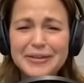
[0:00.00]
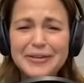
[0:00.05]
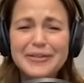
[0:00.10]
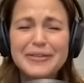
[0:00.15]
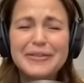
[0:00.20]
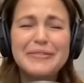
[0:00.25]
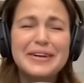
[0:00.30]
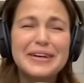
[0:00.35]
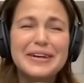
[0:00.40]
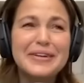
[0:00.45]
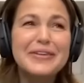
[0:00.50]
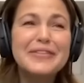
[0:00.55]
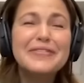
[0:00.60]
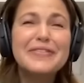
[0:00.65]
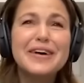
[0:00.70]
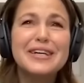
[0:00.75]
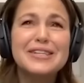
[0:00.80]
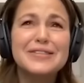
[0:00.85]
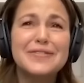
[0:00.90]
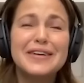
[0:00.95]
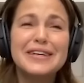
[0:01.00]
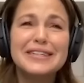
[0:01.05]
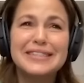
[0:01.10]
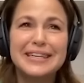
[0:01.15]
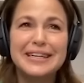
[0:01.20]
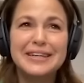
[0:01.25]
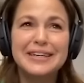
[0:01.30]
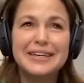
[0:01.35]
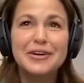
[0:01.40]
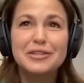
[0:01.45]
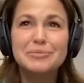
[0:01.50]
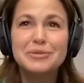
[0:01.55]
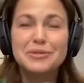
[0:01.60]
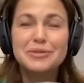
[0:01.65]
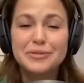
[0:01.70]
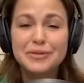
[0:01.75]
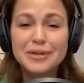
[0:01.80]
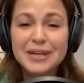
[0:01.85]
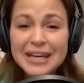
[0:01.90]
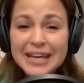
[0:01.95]
when you're when you're first feeding in
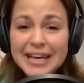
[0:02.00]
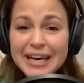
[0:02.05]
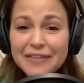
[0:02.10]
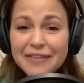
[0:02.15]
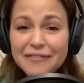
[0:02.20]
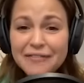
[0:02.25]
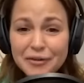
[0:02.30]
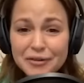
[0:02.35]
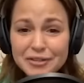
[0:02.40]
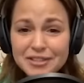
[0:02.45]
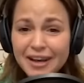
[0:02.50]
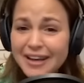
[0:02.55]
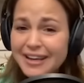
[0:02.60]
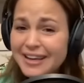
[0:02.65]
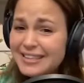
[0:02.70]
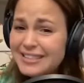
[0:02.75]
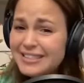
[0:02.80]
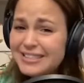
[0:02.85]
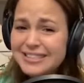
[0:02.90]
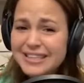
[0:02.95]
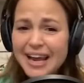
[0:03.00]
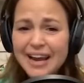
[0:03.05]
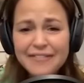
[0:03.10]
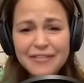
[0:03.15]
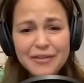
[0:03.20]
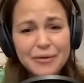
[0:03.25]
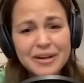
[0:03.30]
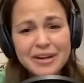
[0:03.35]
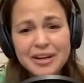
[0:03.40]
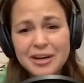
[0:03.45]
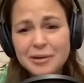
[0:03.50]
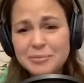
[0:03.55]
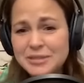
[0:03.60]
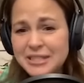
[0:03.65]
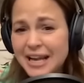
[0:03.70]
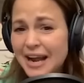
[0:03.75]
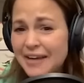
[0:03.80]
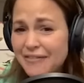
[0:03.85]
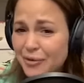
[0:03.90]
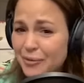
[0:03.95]
hospital, it feels like just everyone
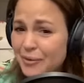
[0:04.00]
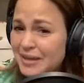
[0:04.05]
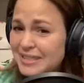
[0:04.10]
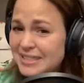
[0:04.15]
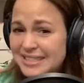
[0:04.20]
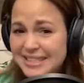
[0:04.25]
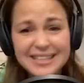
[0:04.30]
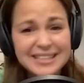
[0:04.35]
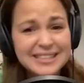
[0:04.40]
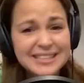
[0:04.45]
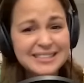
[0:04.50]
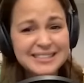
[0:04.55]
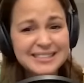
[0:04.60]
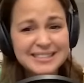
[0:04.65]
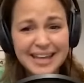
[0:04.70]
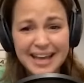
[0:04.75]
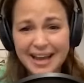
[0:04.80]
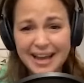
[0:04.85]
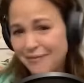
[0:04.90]
comes in, everyone sees